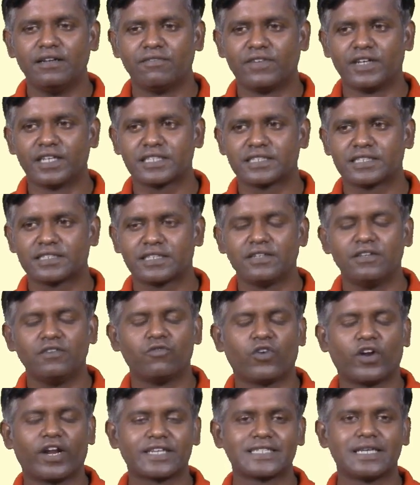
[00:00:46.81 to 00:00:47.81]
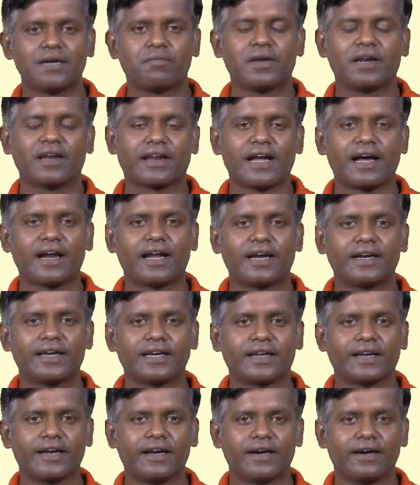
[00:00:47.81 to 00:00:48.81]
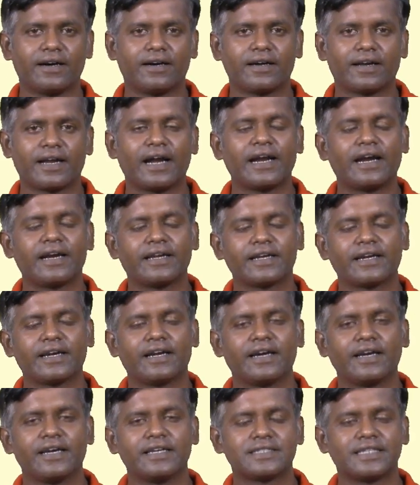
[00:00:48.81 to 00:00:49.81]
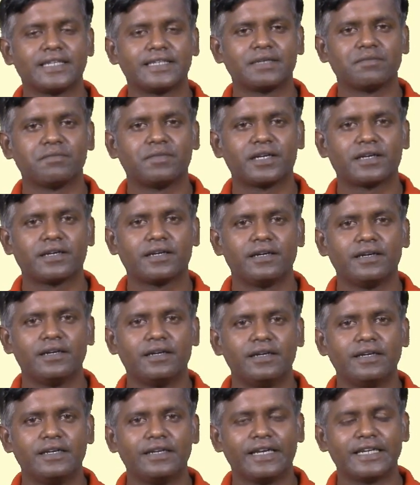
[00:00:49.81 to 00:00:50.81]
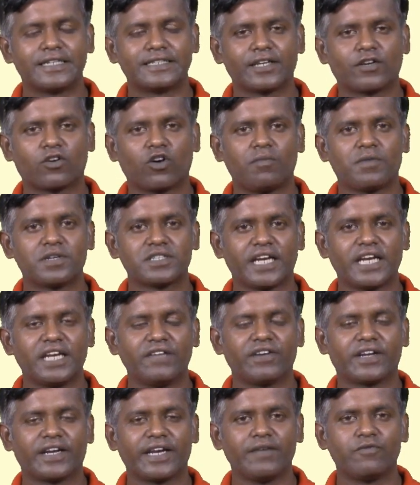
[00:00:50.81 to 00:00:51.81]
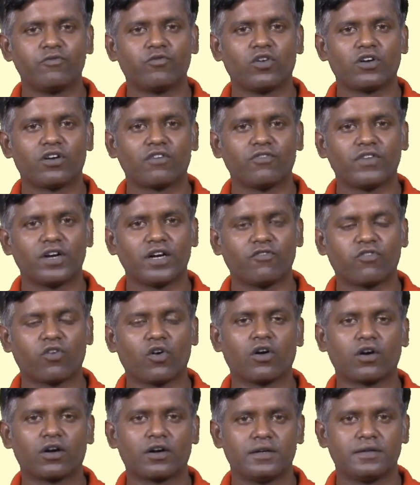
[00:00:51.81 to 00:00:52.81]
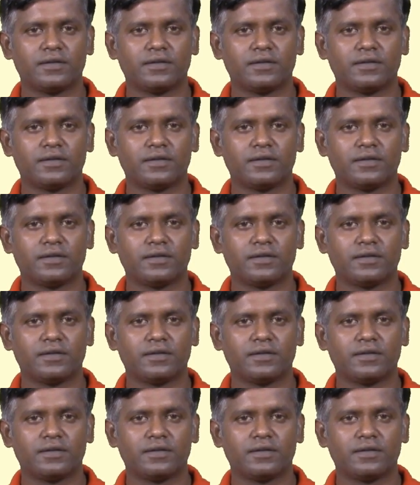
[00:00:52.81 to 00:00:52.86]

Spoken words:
First, for example, Rana Tigrina. Rana Tigrina is nothing but, it's the common scientific name for a frog.